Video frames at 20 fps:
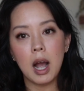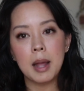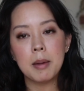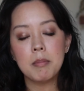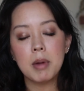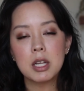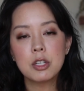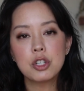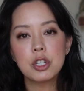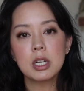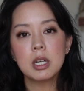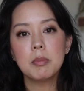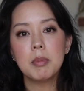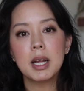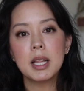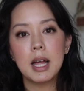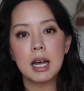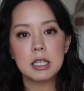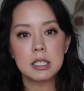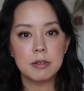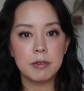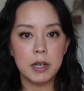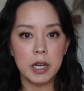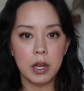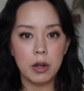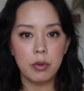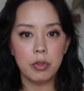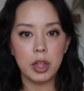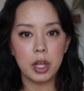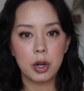I mentioned in my last
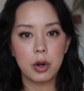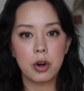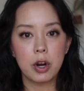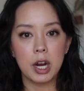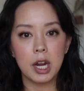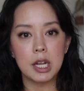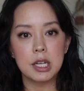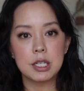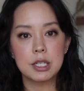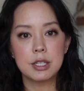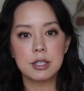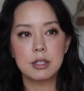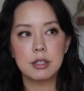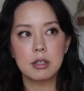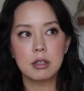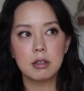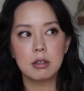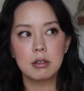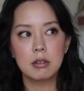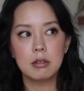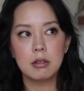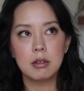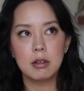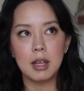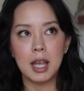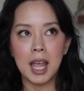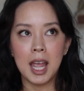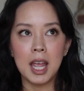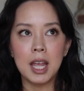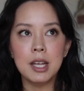video that Chris
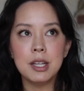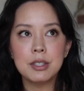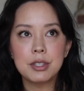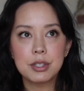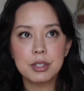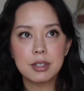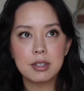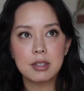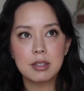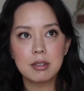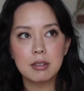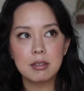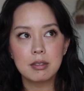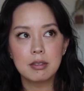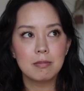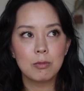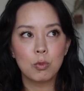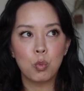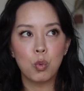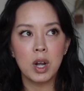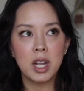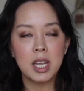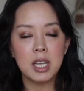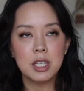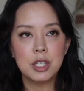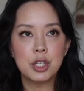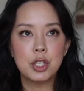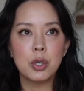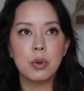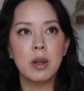hates what
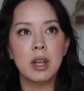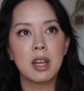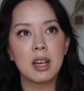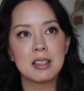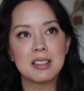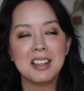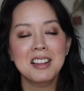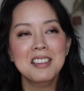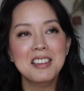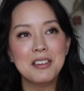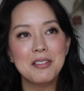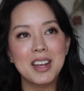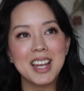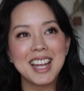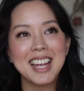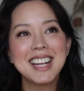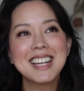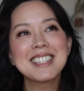he's doing as a living.